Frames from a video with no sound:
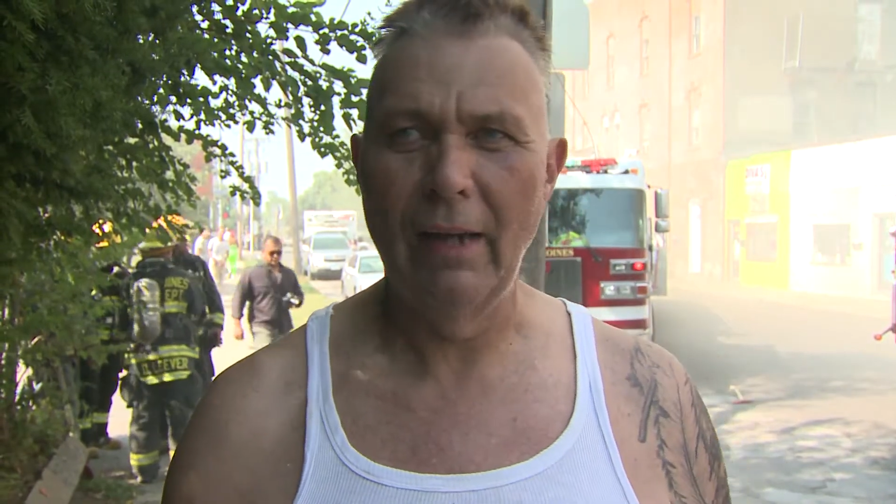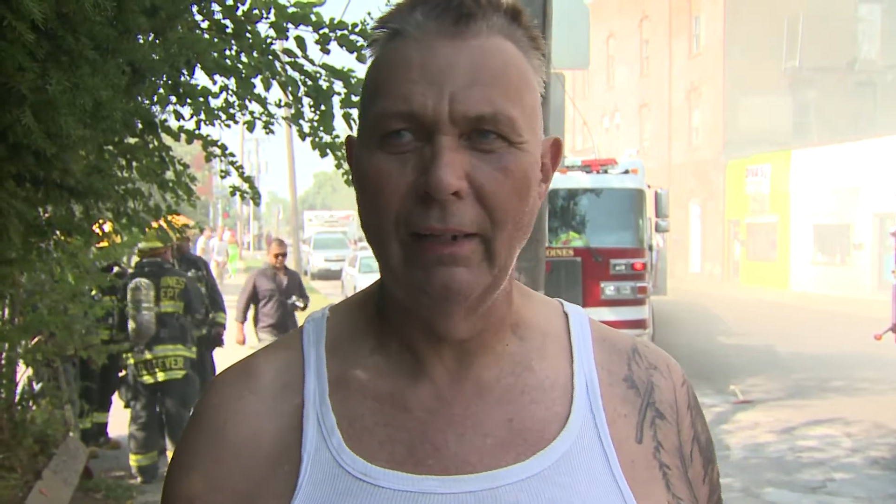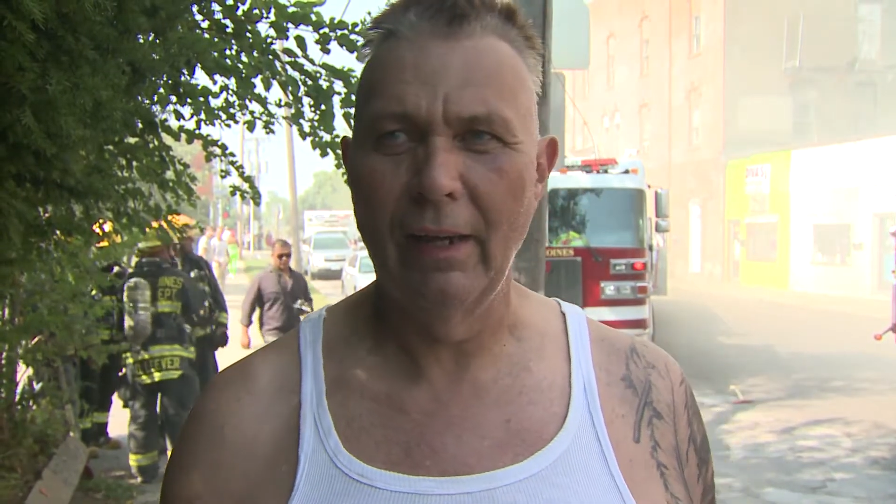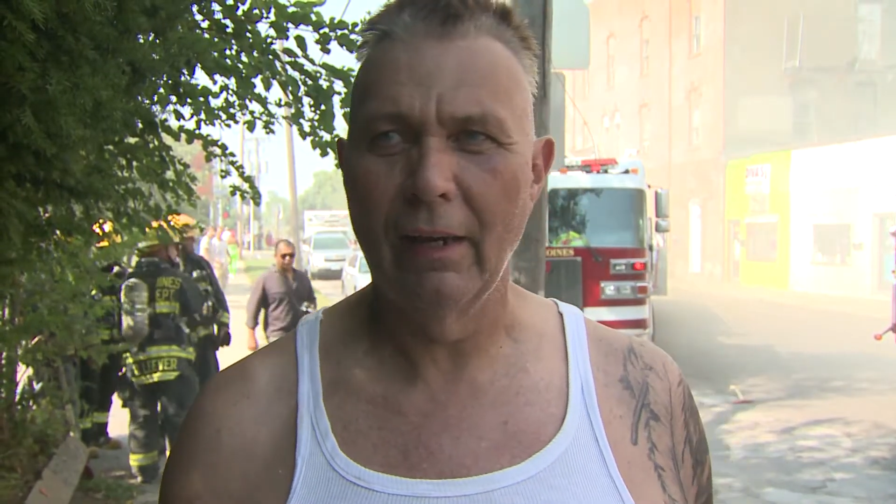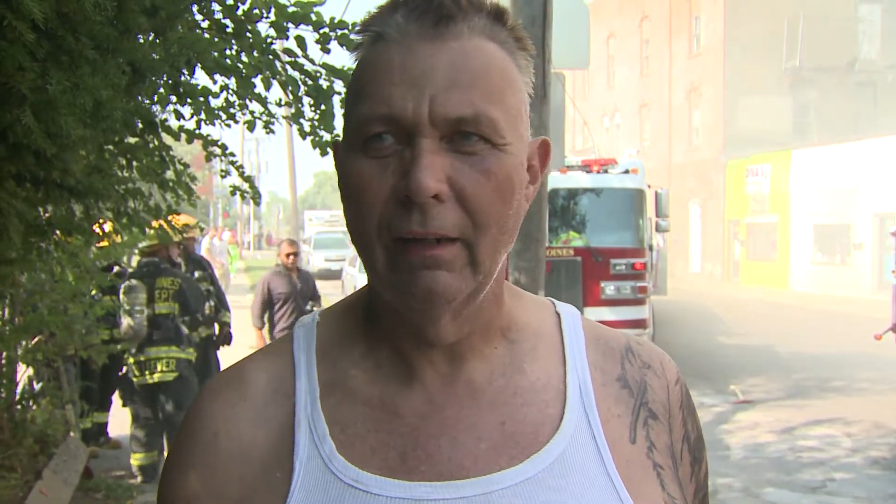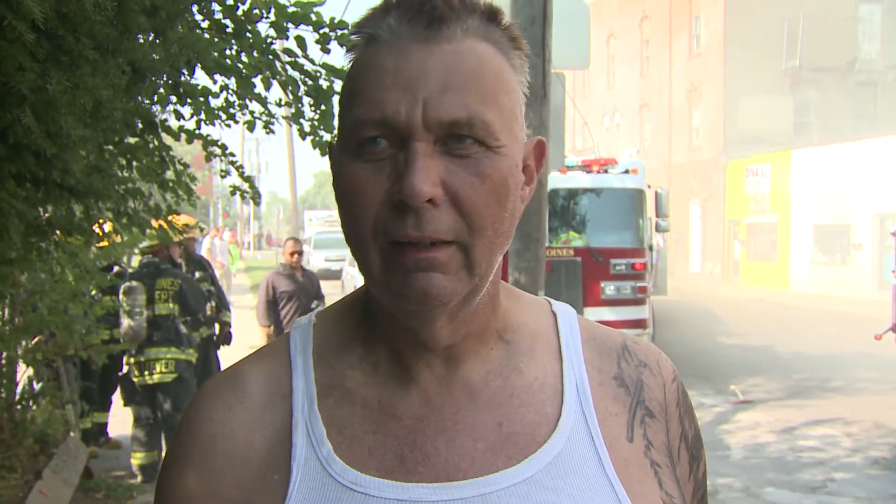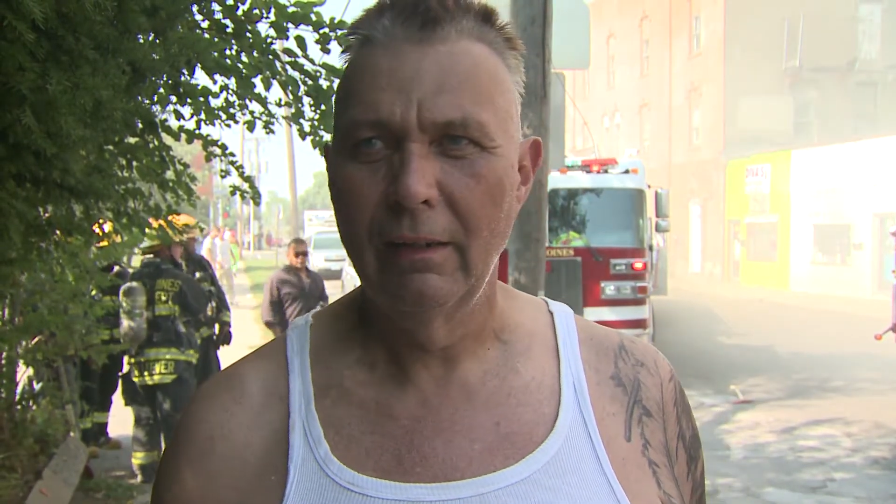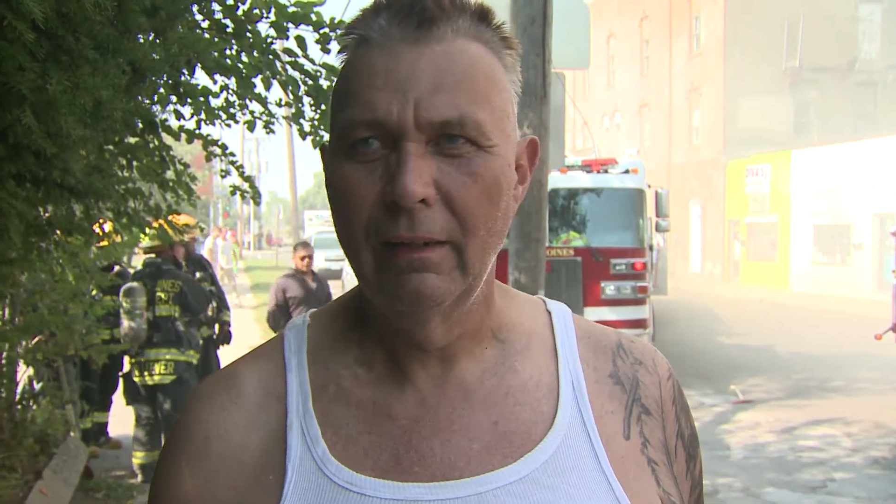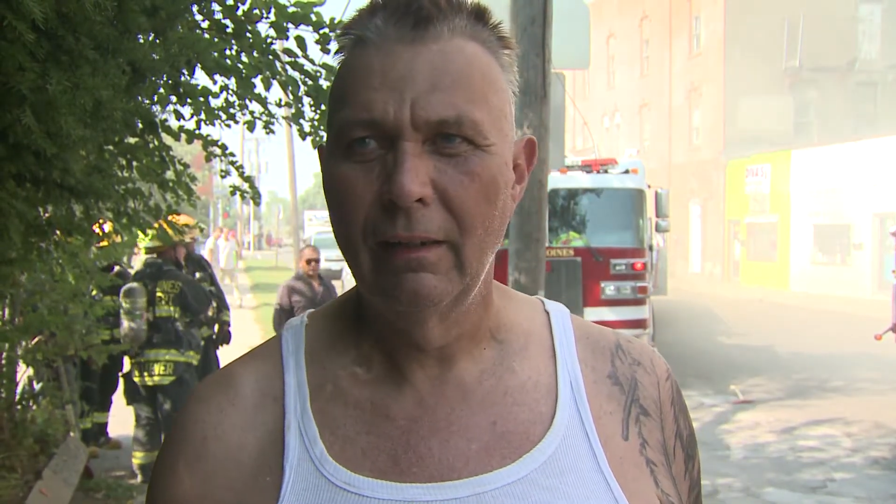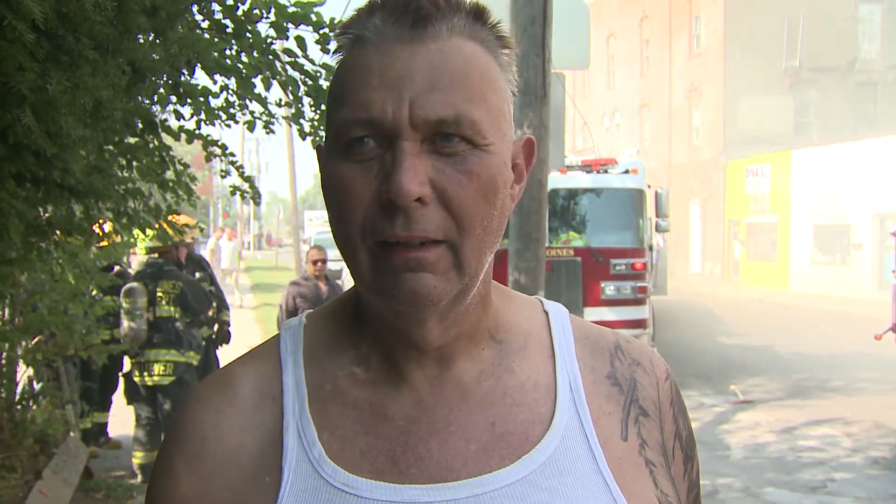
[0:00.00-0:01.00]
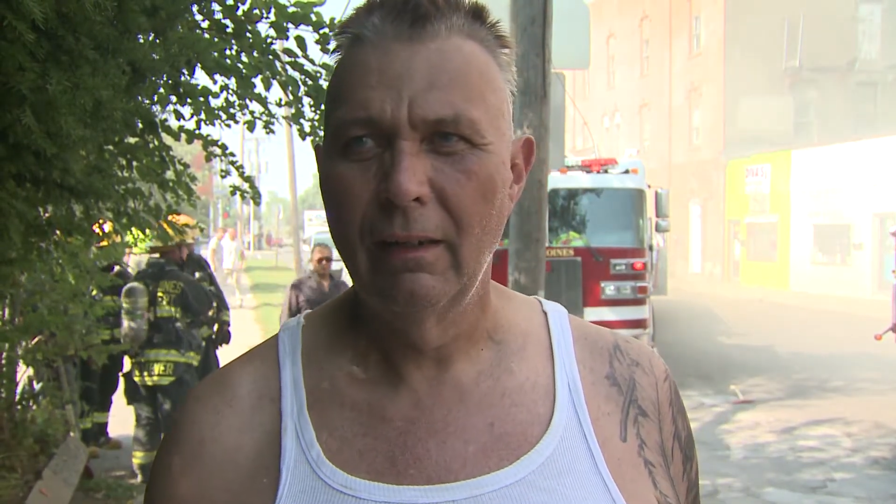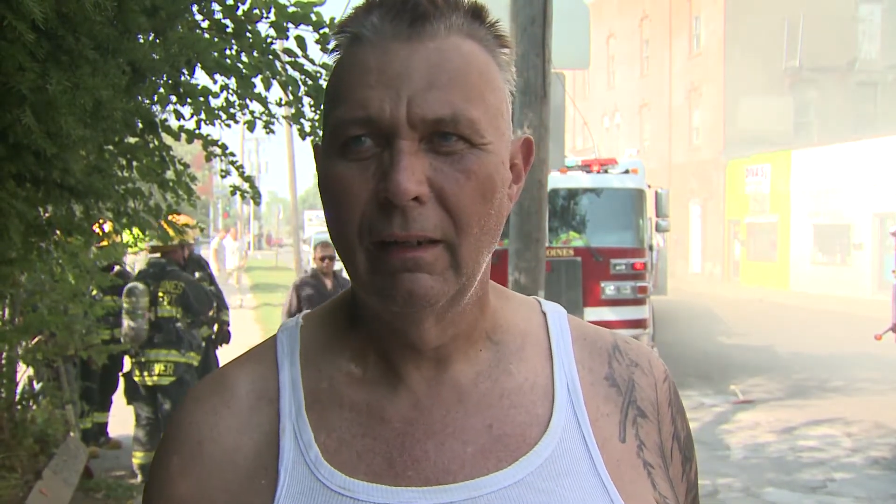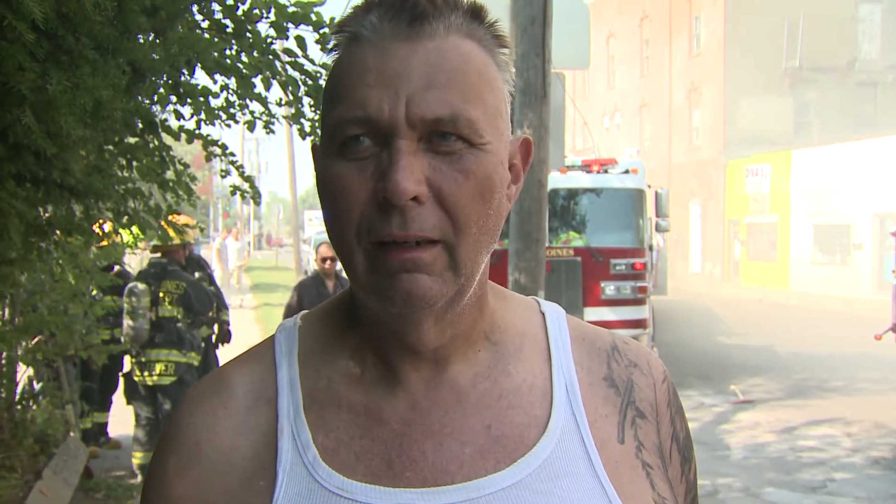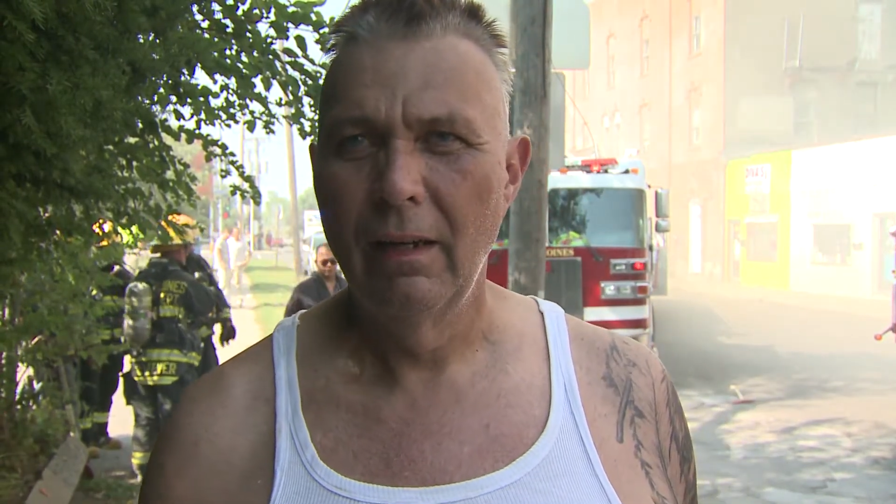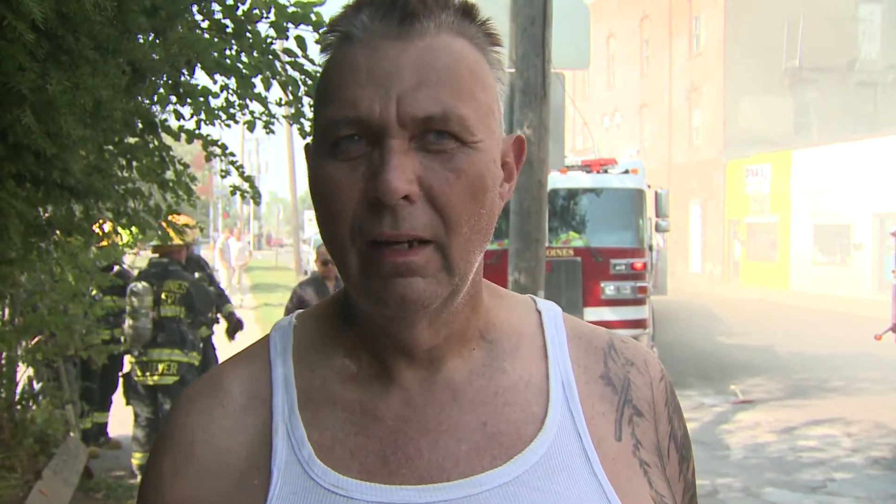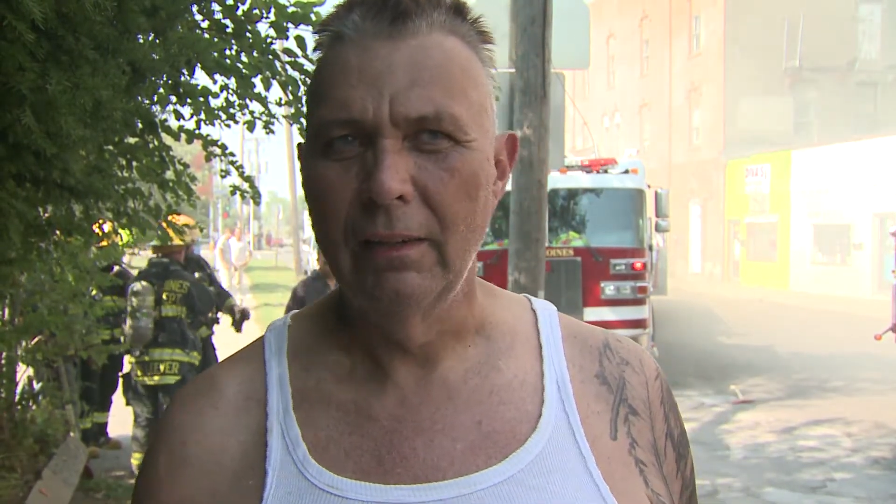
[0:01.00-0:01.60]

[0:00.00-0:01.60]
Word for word: by the nickname chief.